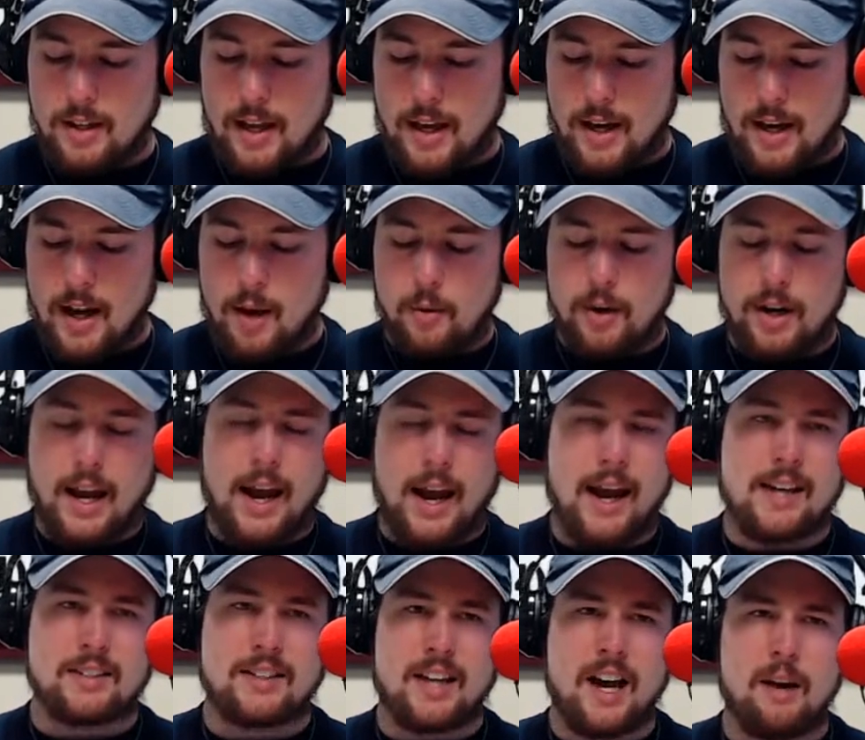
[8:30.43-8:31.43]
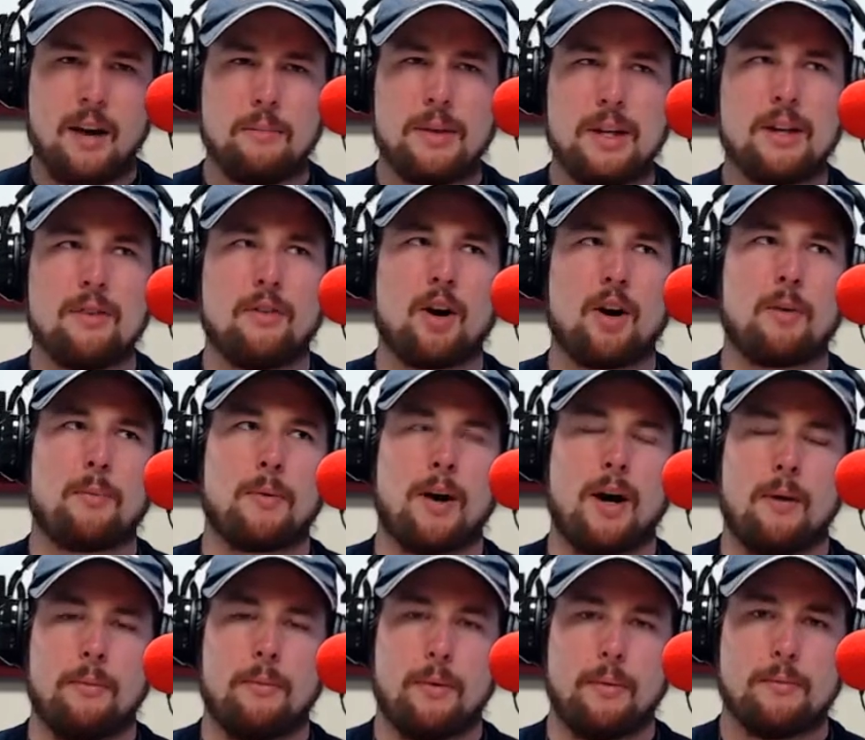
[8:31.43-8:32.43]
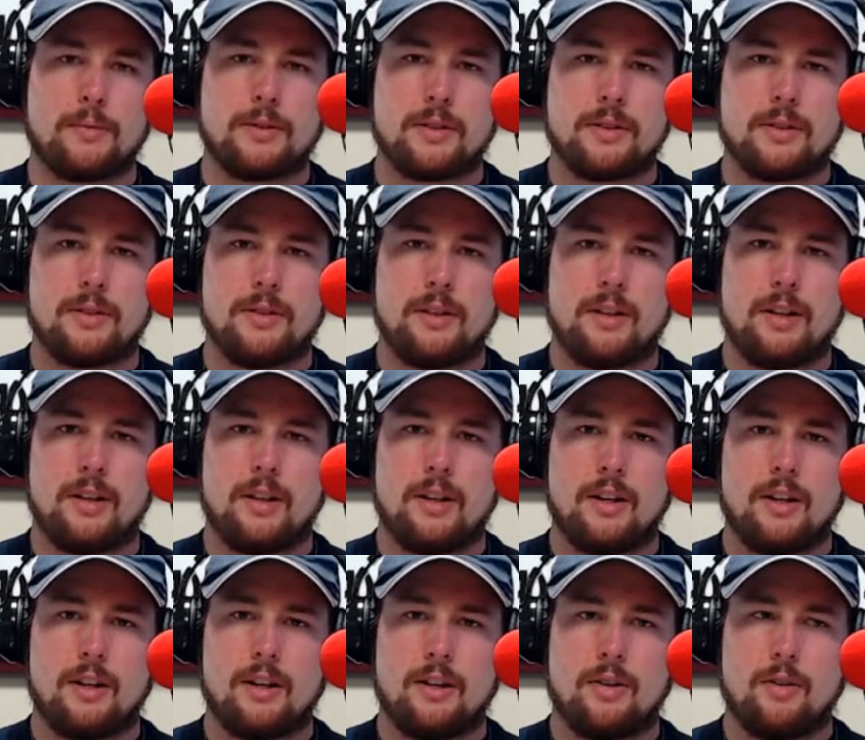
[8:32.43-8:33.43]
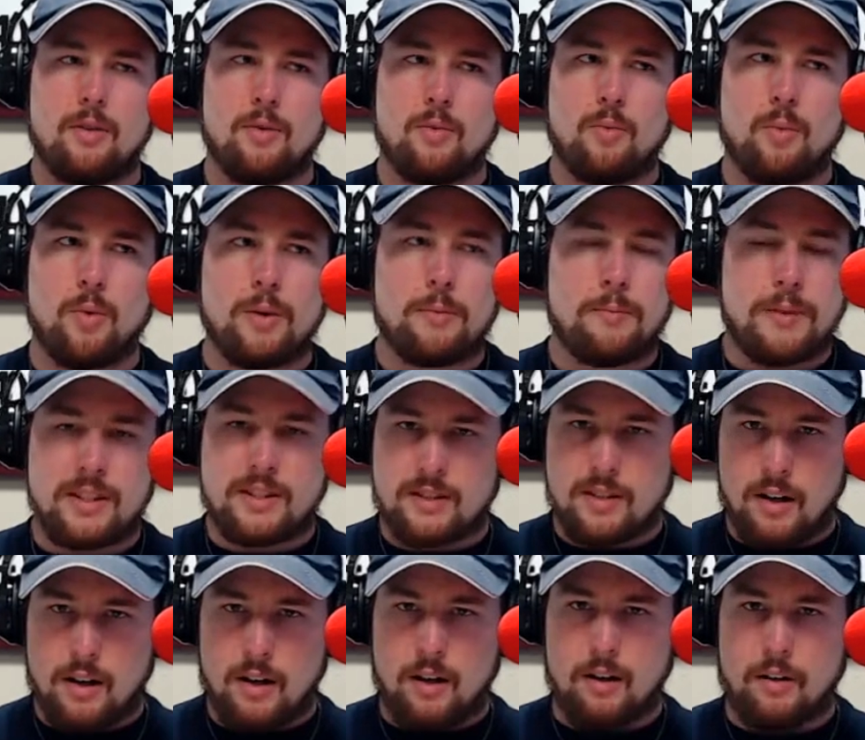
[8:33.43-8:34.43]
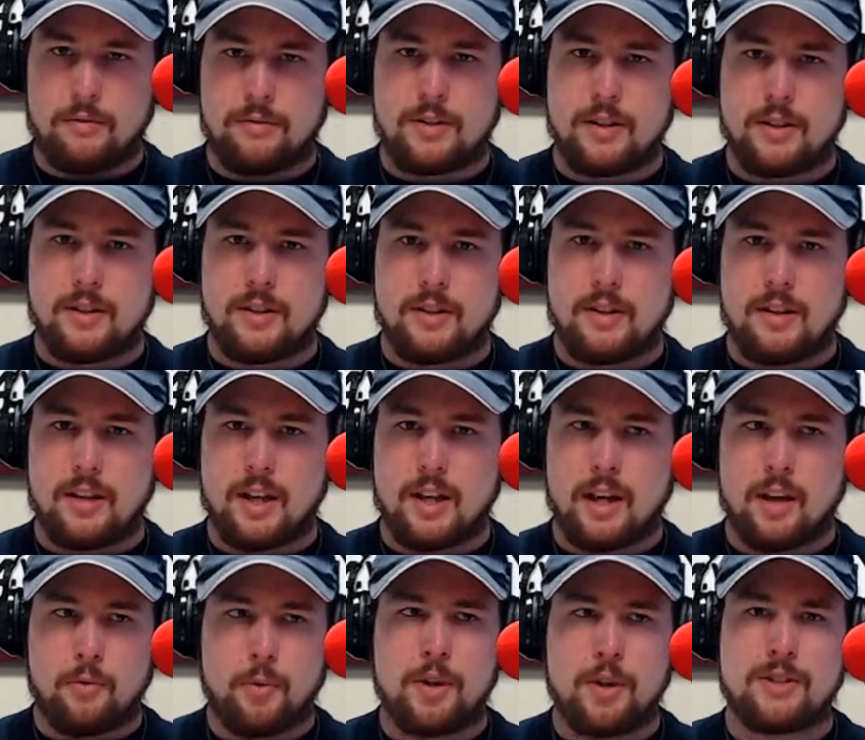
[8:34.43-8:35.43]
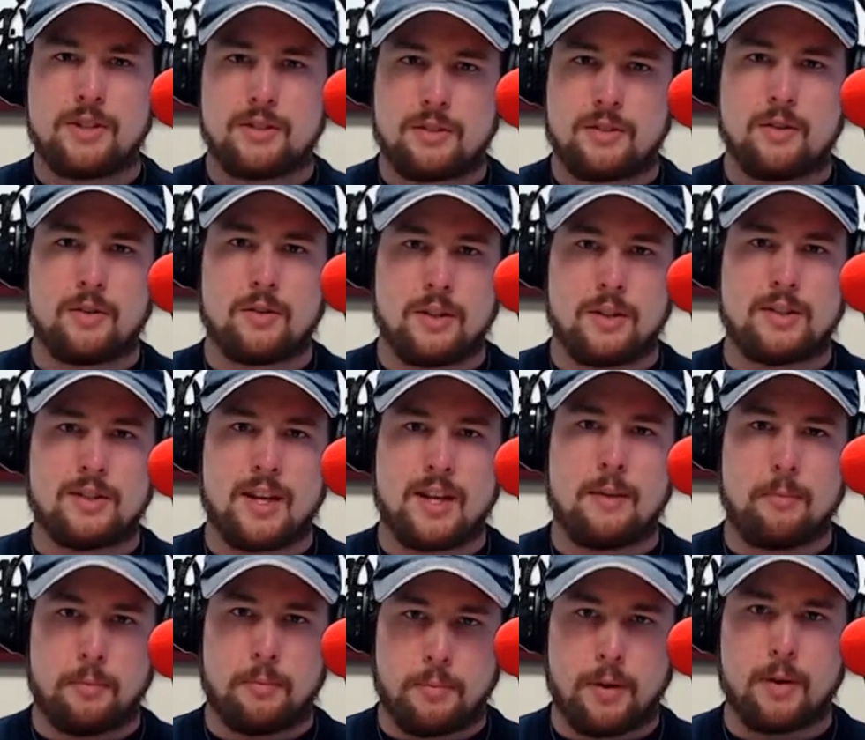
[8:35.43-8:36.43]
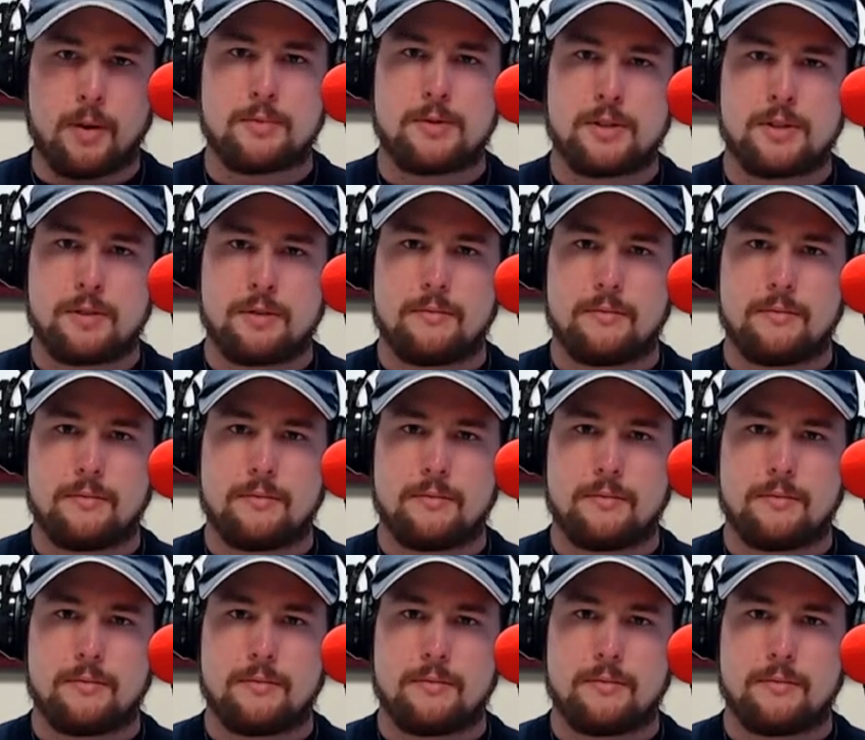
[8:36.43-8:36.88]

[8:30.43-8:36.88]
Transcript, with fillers: And I want to ask how many of our problems would be solved if we just took this same approach?